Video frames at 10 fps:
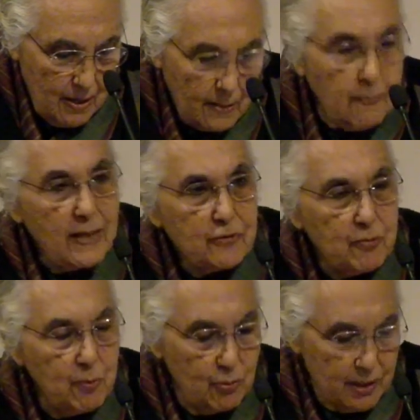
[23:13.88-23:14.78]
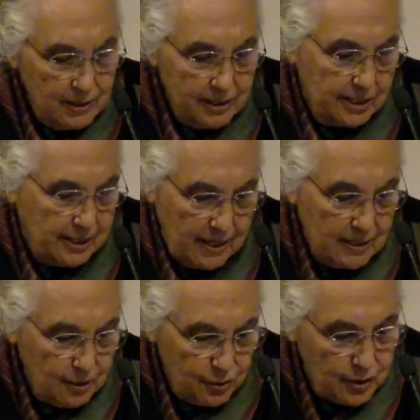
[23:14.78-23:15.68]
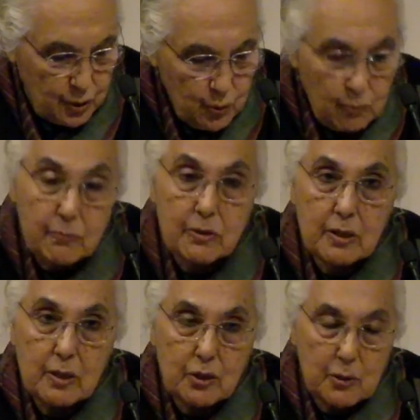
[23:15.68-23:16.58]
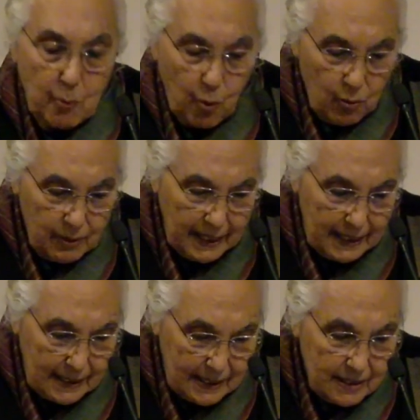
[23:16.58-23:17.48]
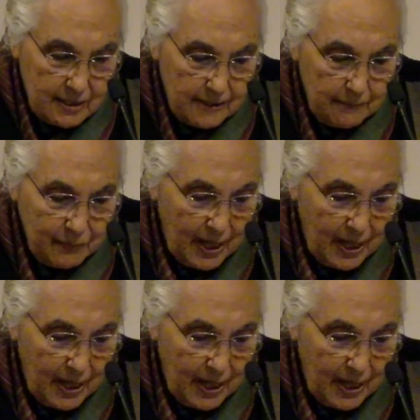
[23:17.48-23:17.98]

The patrimonial state assumes a small elite